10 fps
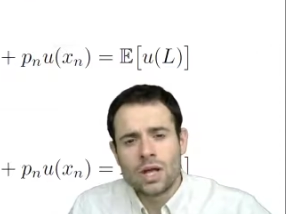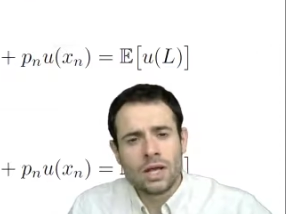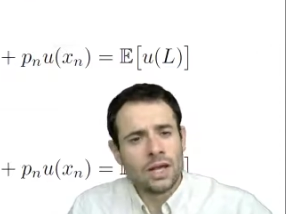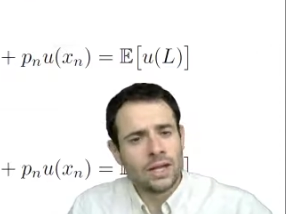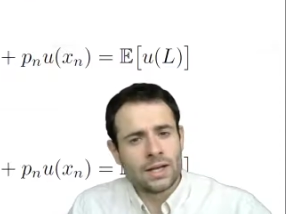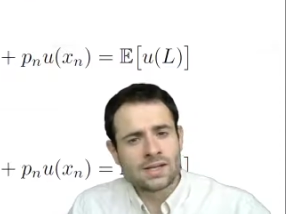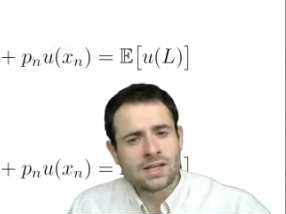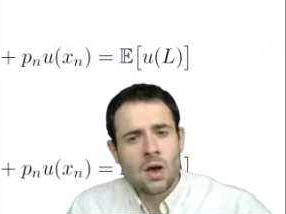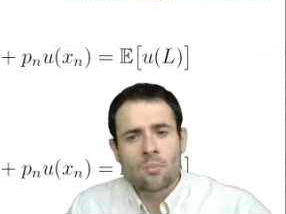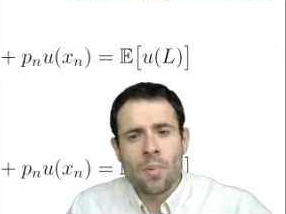It is
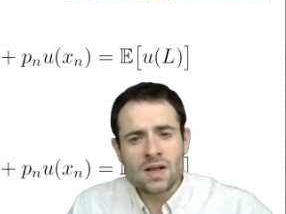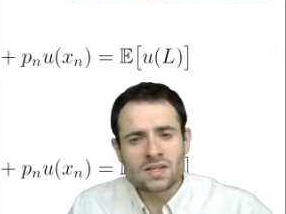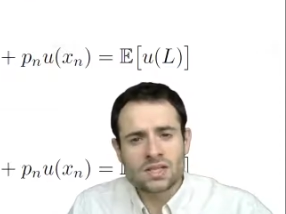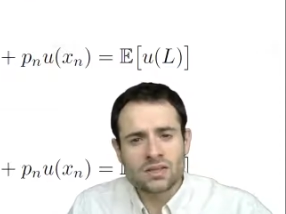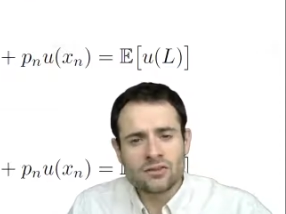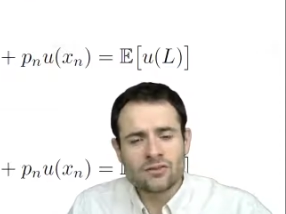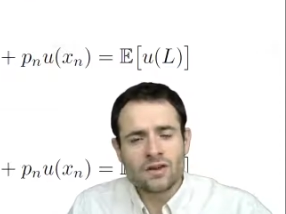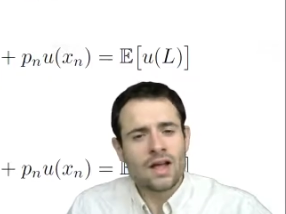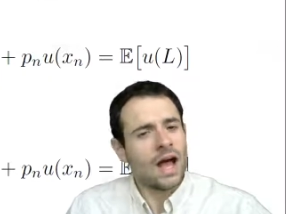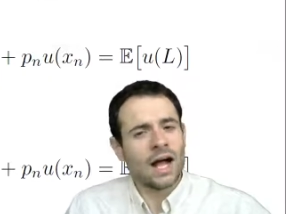positive
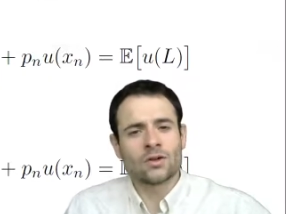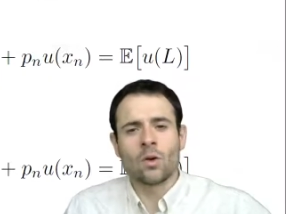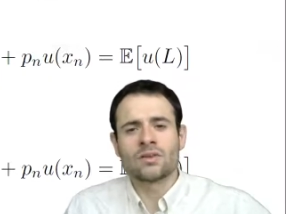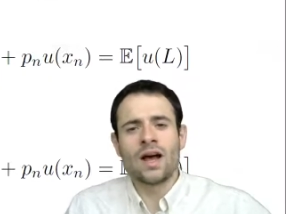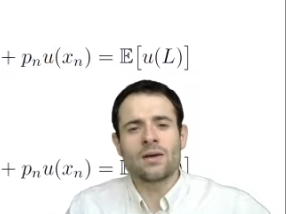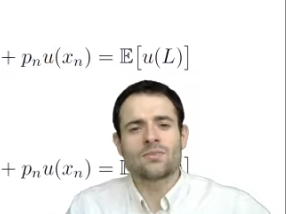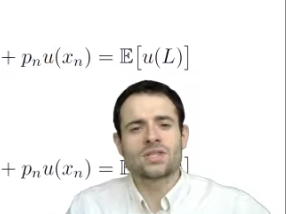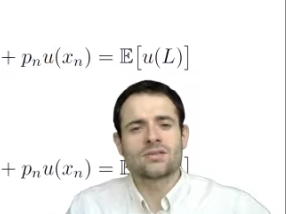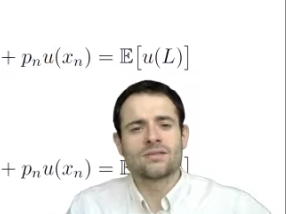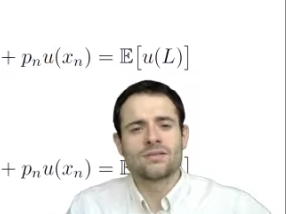at all times.
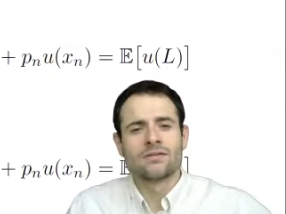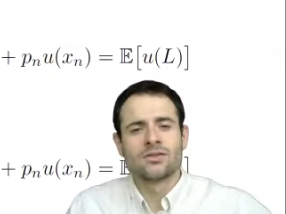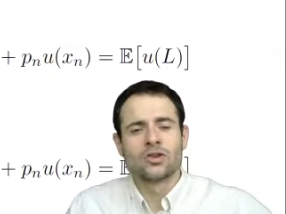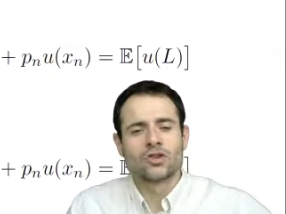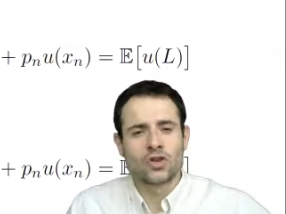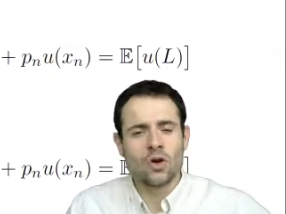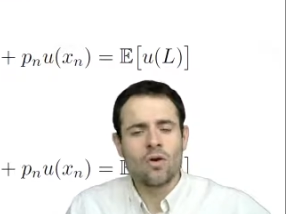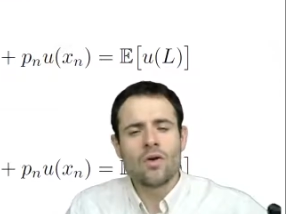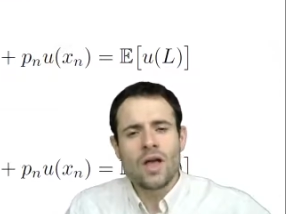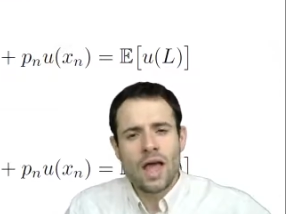So
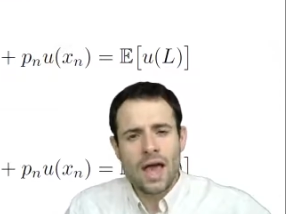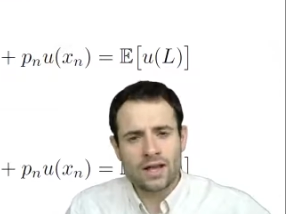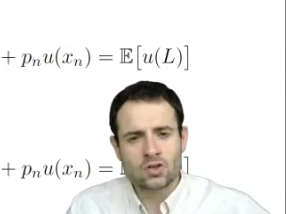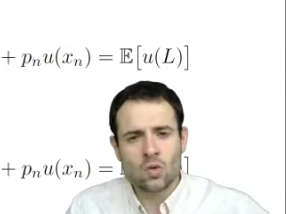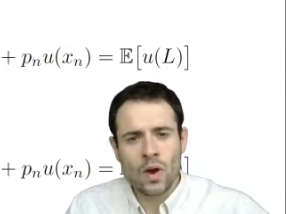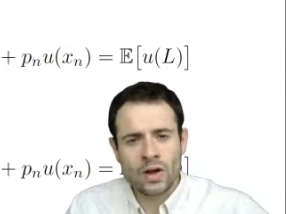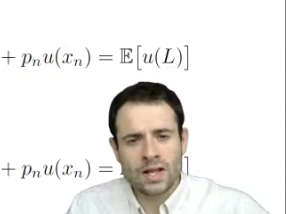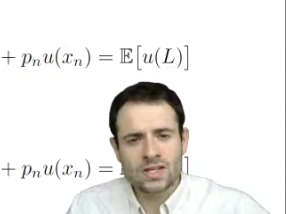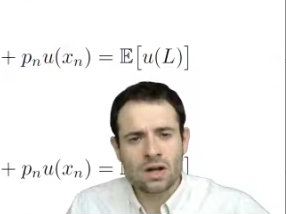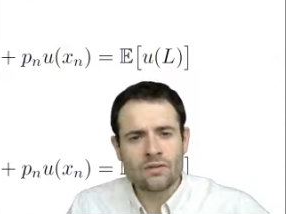x squared
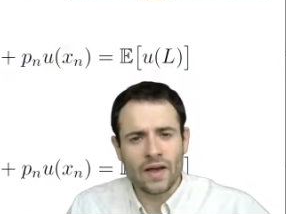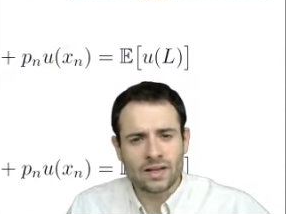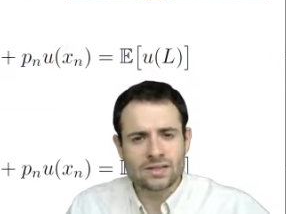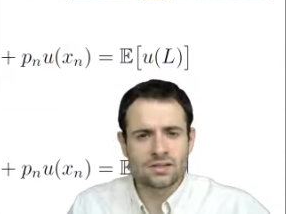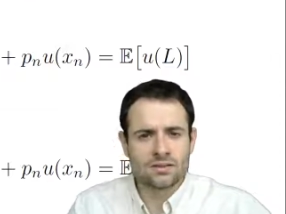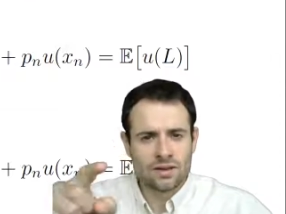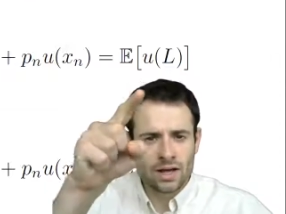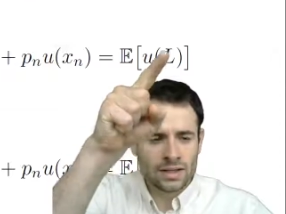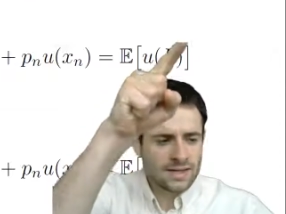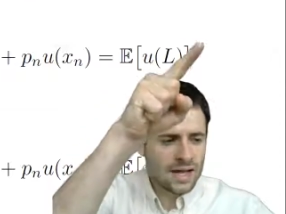is convex. And
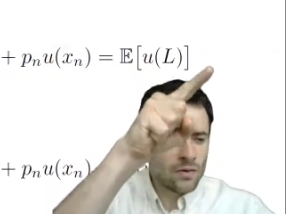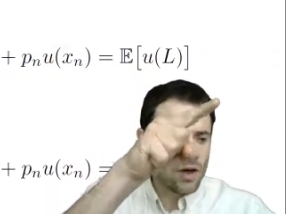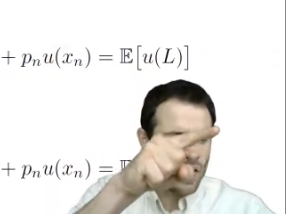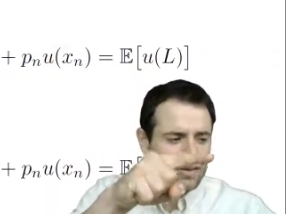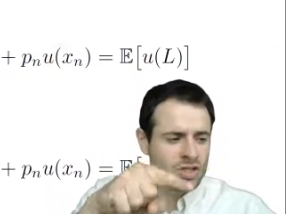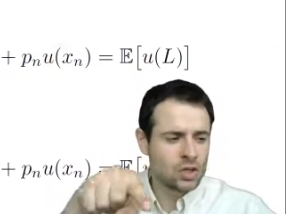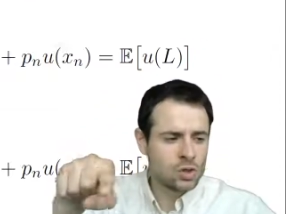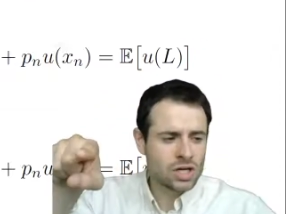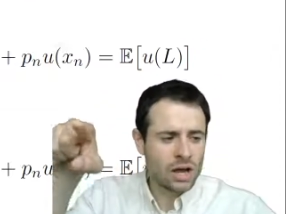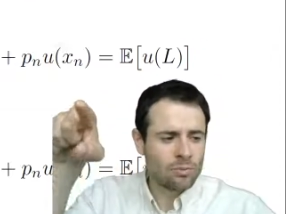that's how you have this U
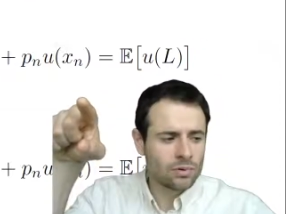shape.